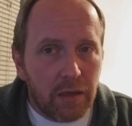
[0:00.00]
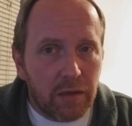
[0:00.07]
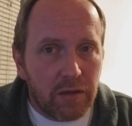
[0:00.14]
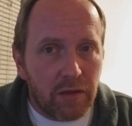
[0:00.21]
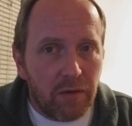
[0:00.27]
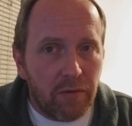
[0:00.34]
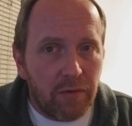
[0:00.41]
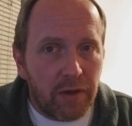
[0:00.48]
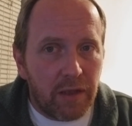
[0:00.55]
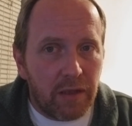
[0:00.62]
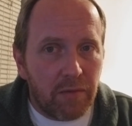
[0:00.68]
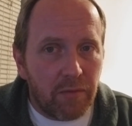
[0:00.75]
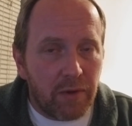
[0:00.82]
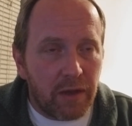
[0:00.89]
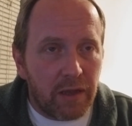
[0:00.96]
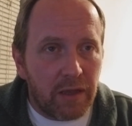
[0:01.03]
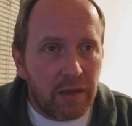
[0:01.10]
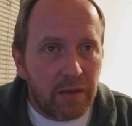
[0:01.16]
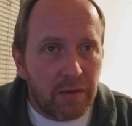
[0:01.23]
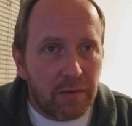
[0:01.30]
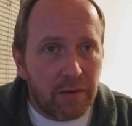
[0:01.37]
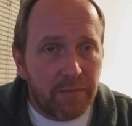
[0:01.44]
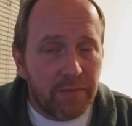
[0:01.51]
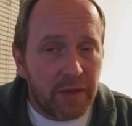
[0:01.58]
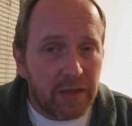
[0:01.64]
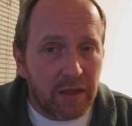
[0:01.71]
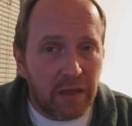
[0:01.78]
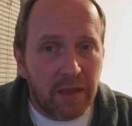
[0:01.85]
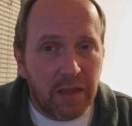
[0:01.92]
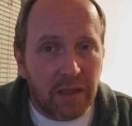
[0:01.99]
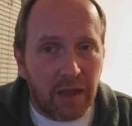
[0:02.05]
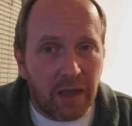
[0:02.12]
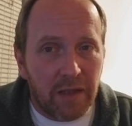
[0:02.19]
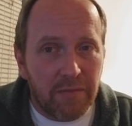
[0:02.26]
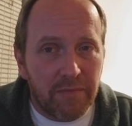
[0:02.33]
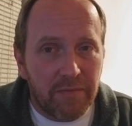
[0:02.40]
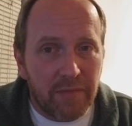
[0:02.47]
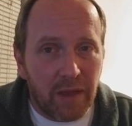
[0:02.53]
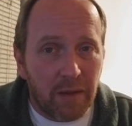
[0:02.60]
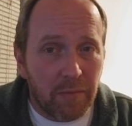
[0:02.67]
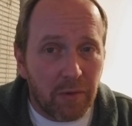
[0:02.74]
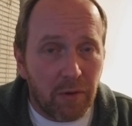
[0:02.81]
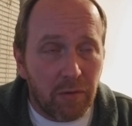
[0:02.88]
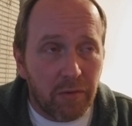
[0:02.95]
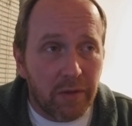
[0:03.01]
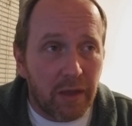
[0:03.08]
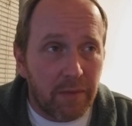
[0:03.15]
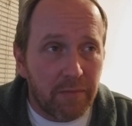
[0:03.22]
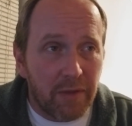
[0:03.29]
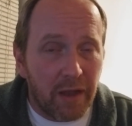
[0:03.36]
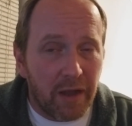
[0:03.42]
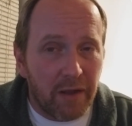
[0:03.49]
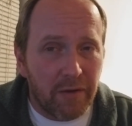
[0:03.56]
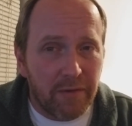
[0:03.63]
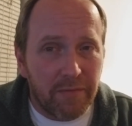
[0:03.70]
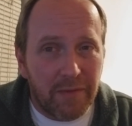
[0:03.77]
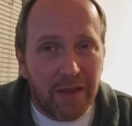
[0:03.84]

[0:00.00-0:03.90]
So anyway, well, it's late at night. I'm cold. I'm tired.